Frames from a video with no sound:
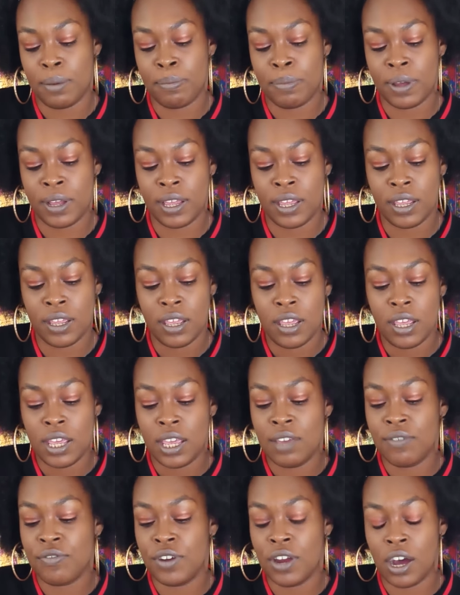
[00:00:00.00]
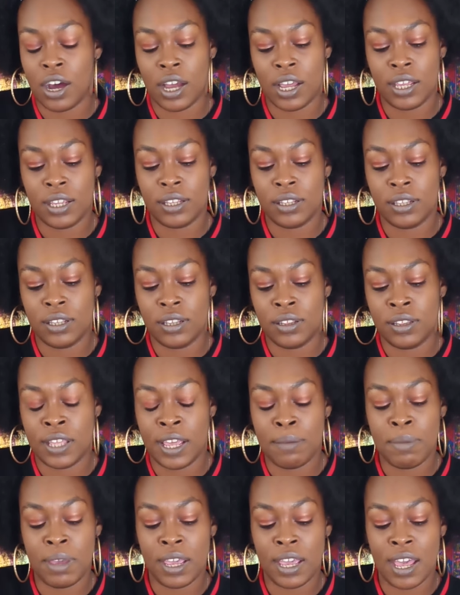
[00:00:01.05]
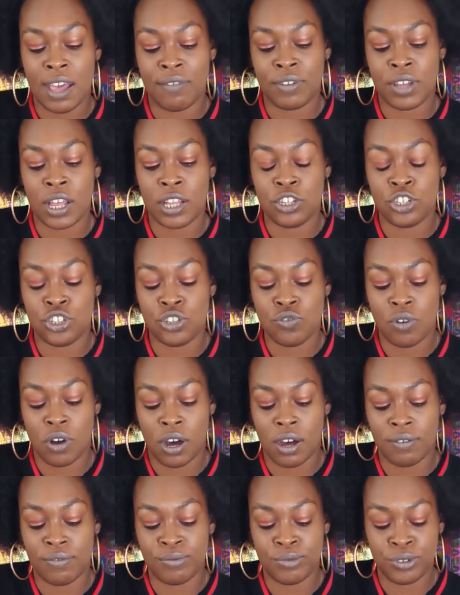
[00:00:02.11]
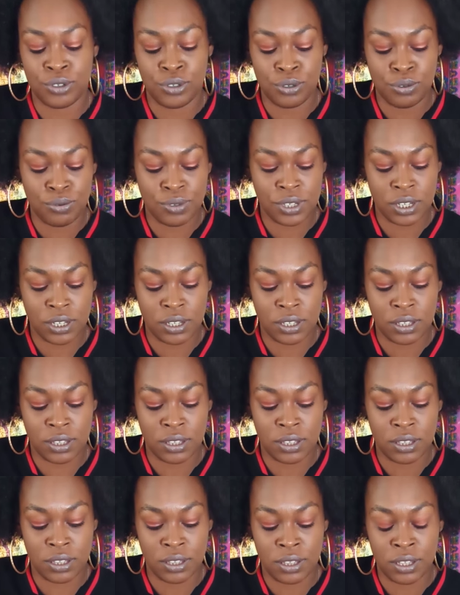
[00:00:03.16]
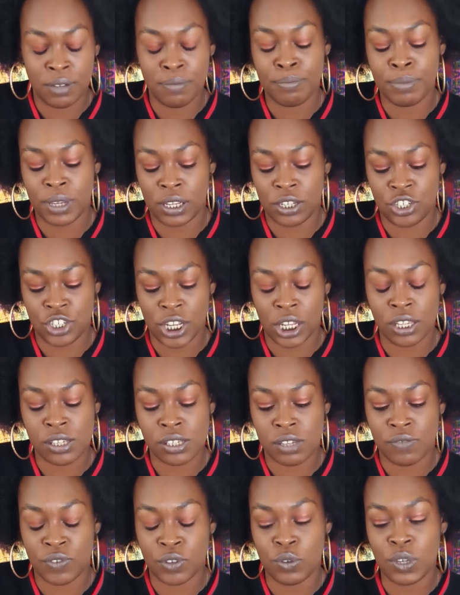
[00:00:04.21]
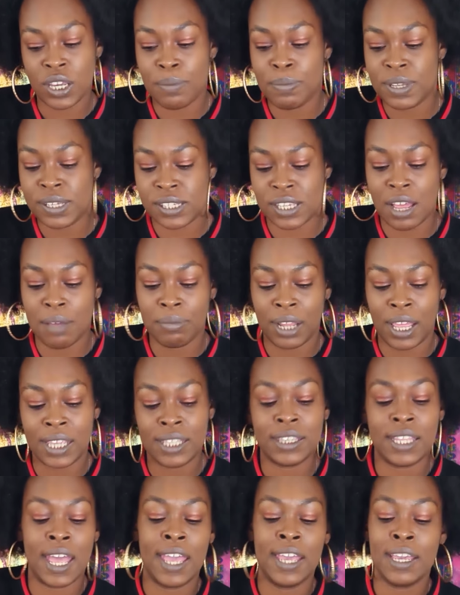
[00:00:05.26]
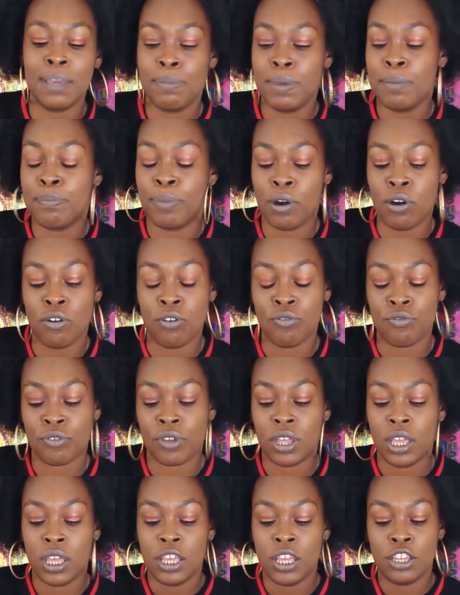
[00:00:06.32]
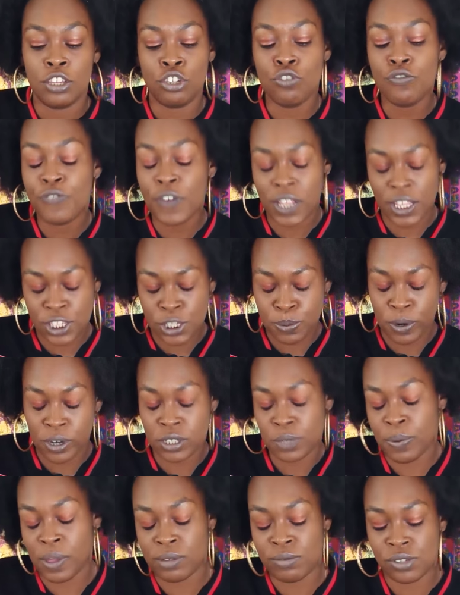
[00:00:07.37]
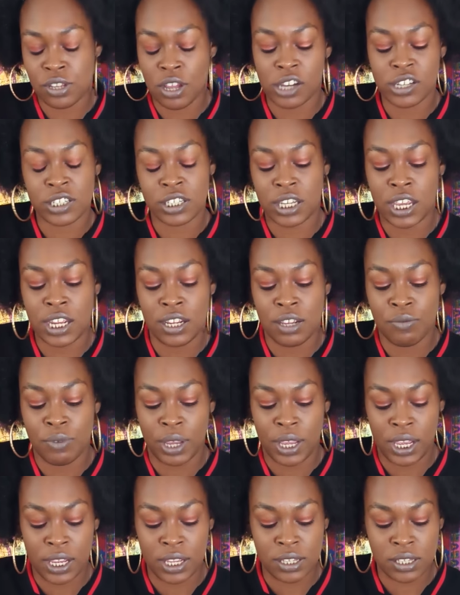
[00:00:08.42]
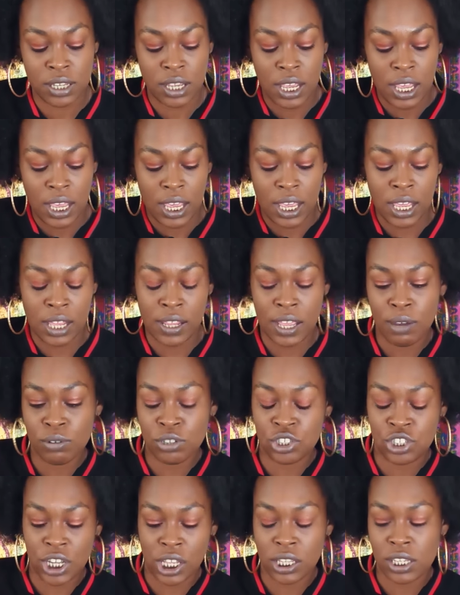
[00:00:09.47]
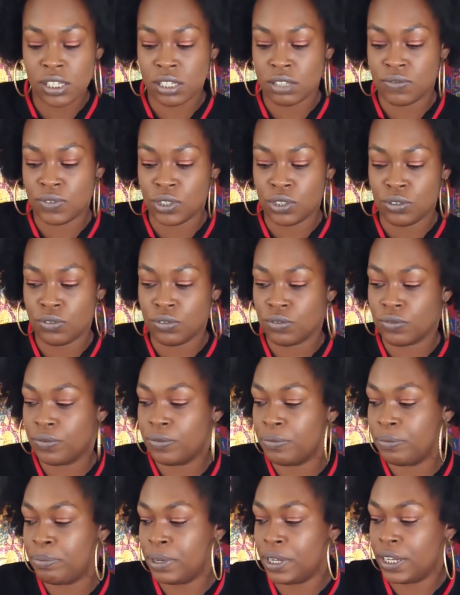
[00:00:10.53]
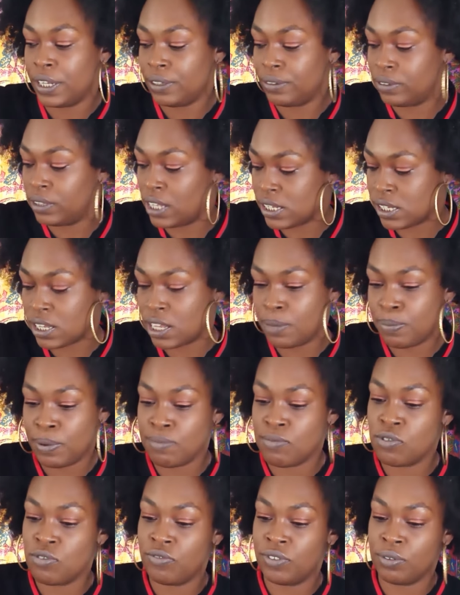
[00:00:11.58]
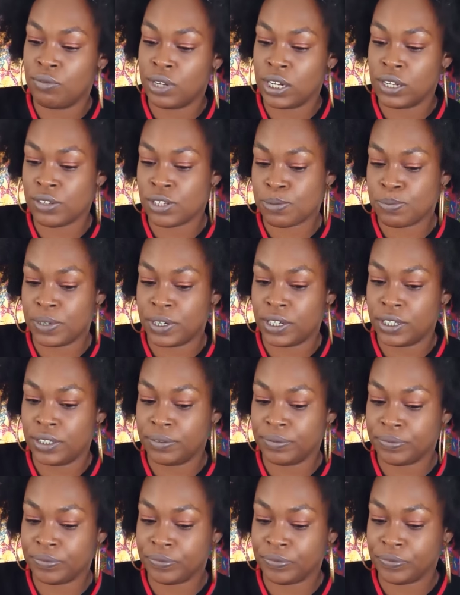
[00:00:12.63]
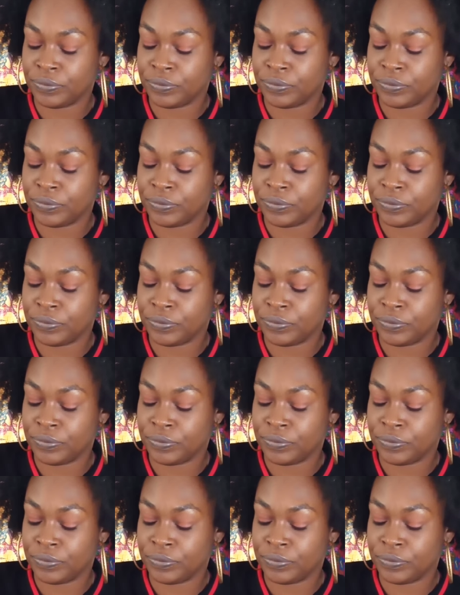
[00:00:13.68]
But if not, they may have cut you off due to them being jealous of you. It could be something like that. It could be both. You felt this person probably was toxic anyways, and they was jealous of you. But let's keep it moving. What else, Spirit?